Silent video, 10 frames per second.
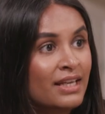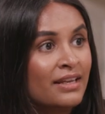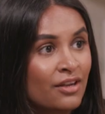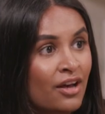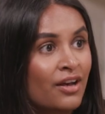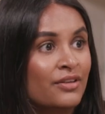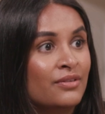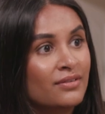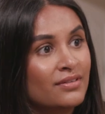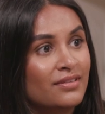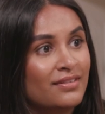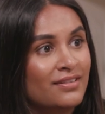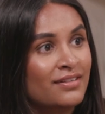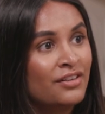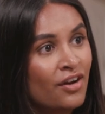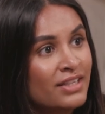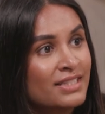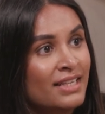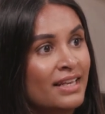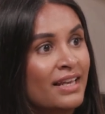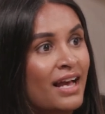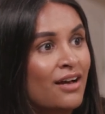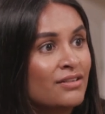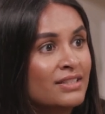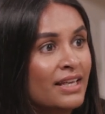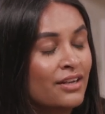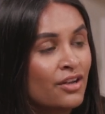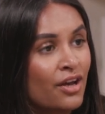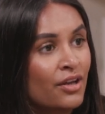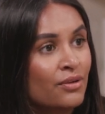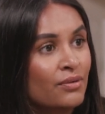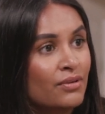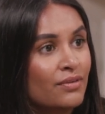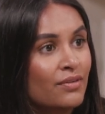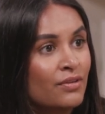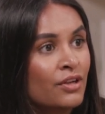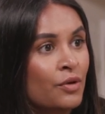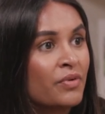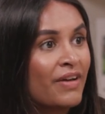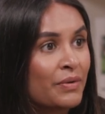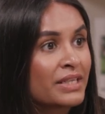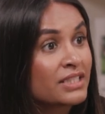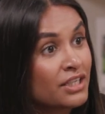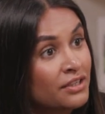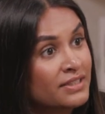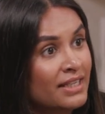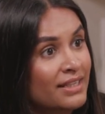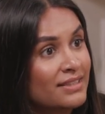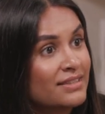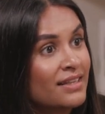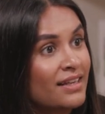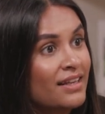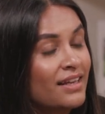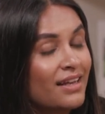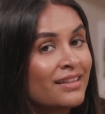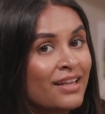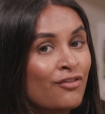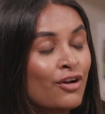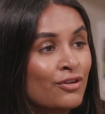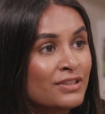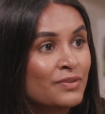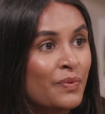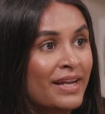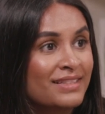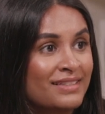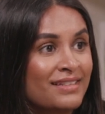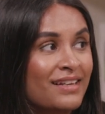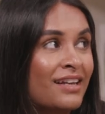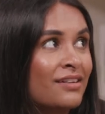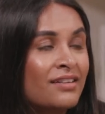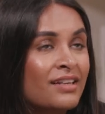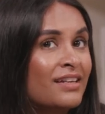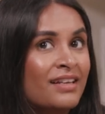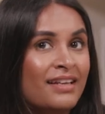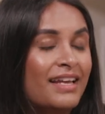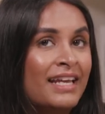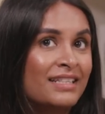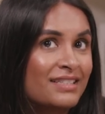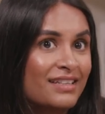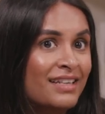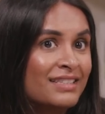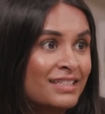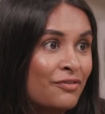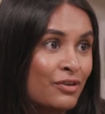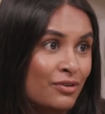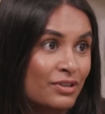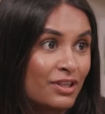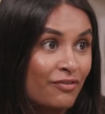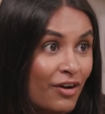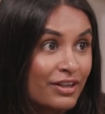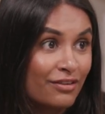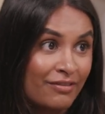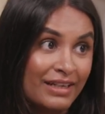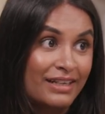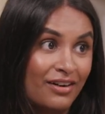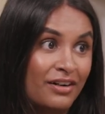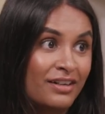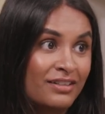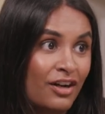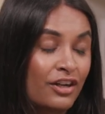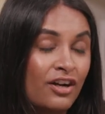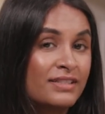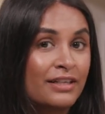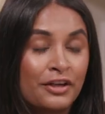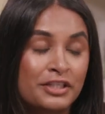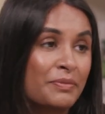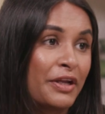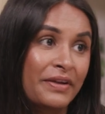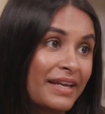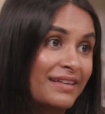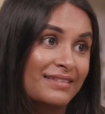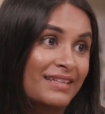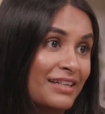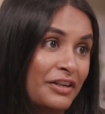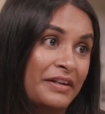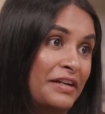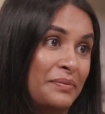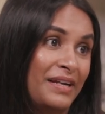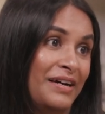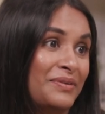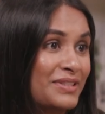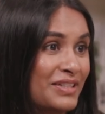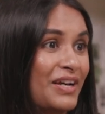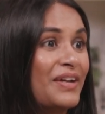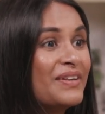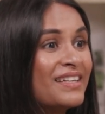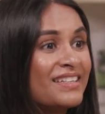say no nicely, how to say no, you know, without excuses. And there are lots of ways, and it's difficult because I find it really hard. I can't say no to my own kids, let alone anyone else, you know?